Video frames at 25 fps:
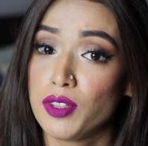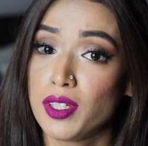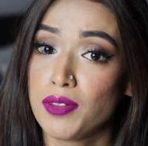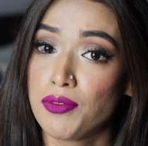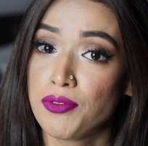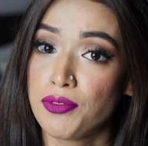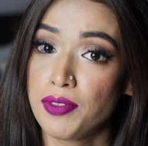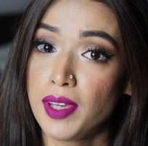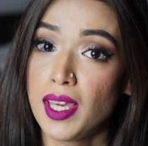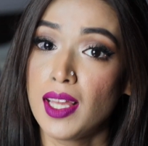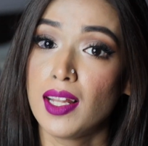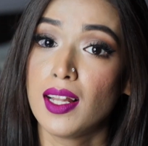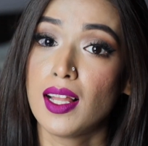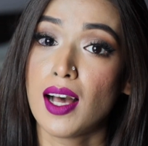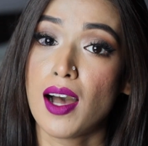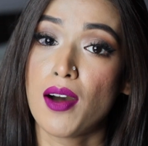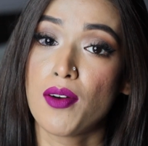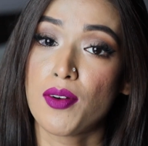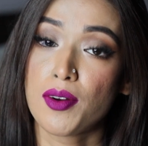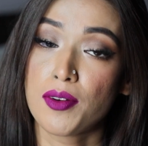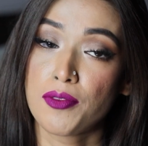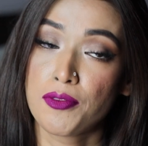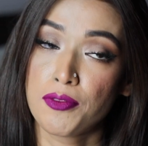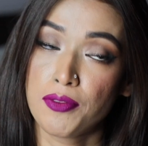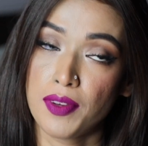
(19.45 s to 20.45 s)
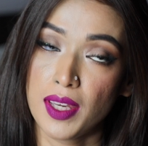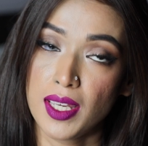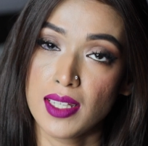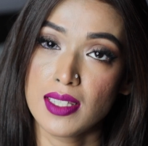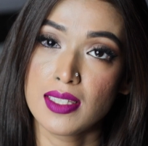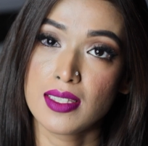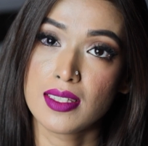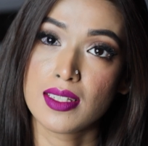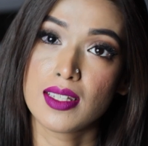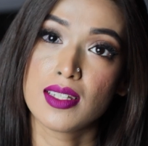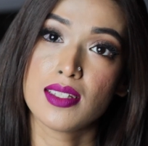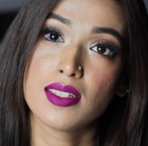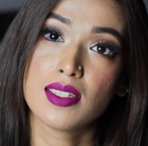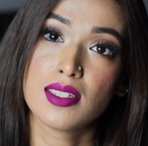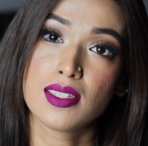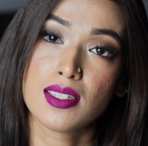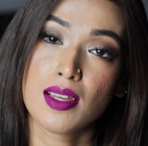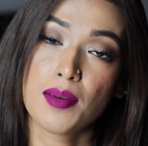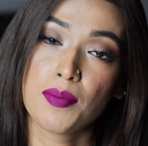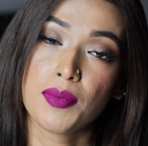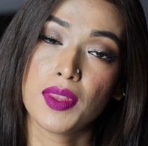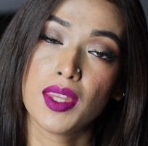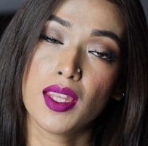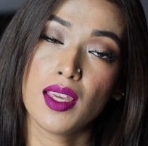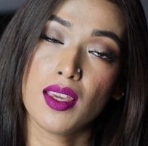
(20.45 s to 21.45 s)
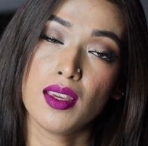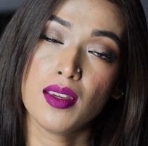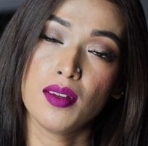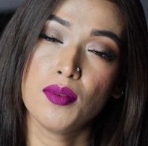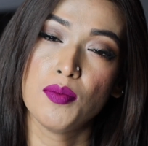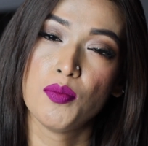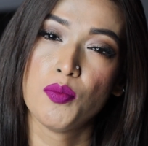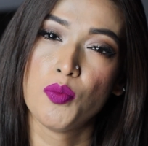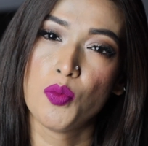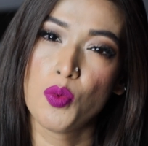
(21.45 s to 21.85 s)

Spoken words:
we feel our face needs something